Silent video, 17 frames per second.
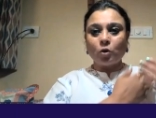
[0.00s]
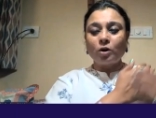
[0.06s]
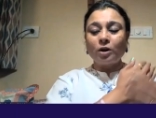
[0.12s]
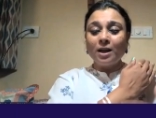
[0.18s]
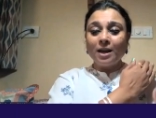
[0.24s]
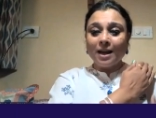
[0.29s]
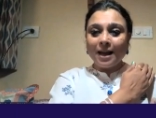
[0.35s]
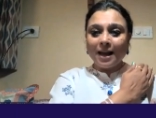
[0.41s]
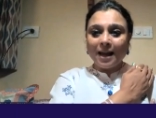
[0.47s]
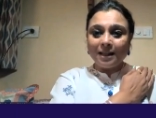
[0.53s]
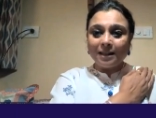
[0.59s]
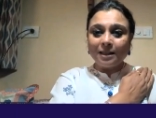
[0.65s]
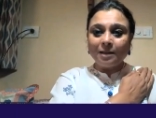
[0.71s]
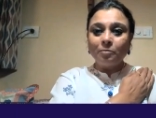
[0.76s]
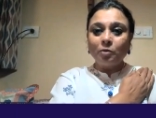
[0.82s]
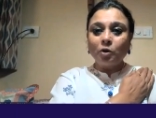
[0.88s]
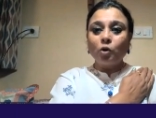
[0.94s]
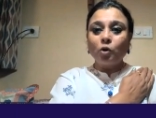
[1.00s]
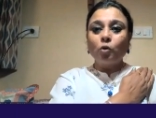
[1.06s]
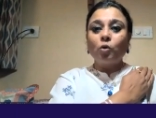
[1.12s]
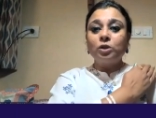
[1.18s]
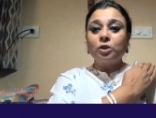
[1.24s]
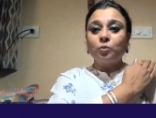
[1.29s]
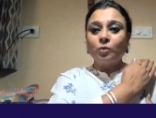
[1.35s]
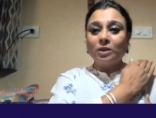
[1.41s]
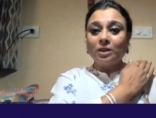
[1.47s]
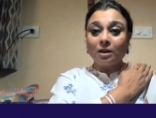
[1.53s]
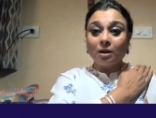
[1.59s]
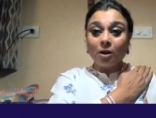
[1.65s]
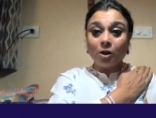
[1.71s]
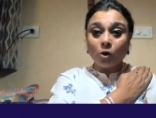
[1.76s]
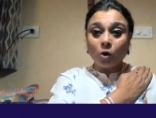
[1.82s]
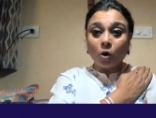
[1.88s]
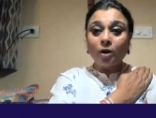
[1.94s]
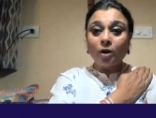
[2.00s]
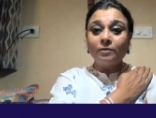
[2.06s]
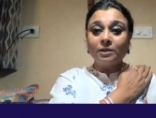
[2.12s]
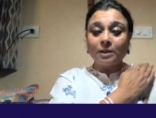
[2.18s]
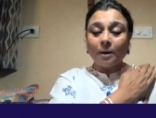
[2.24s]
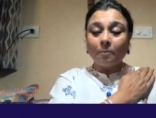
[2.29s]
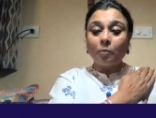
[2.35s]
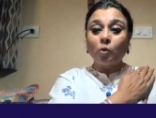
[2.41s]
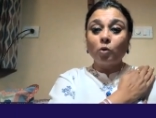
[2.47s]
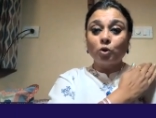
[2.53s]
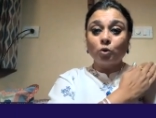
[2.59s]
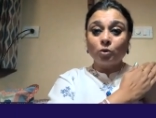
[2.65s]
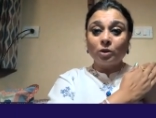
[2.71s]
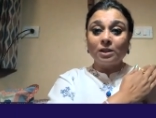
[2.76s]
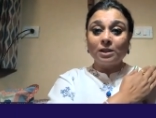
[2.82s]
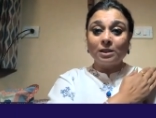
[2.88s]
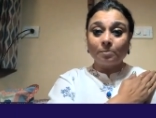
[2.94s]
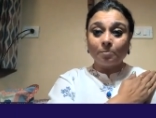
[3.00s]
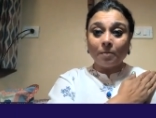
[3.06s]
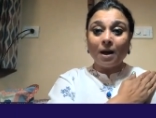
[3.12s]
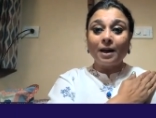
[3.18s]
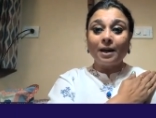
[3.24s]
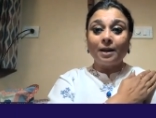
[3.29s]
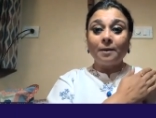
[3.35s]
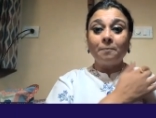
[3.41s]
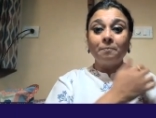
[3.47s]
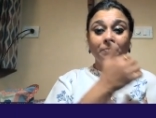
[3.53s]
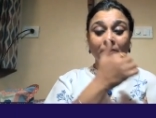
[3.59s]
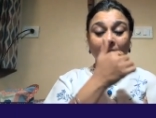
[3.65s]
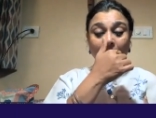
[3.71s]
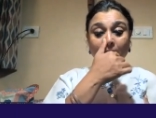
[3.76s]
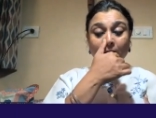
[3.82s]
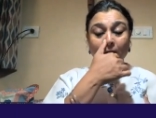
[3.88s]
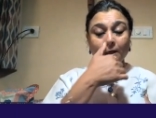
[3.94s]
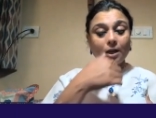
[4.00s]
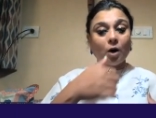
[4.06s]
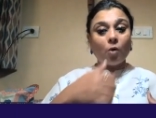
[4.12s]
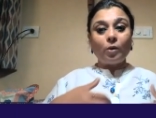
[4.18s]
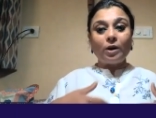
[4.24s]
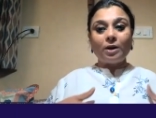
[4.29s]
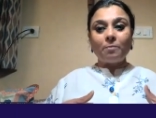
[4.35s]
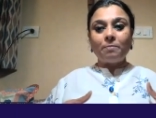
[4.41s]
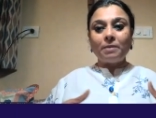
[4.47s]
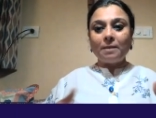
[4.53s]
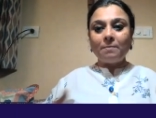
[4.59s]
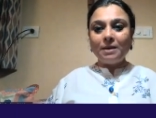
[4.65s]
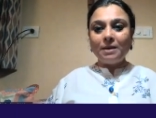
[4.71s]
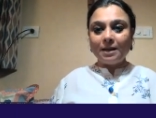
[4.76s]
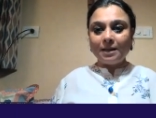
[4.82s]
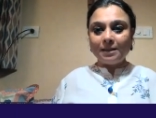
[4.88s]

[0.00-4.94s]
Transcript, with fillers: or held them close with a lot of support to the spine now when a baby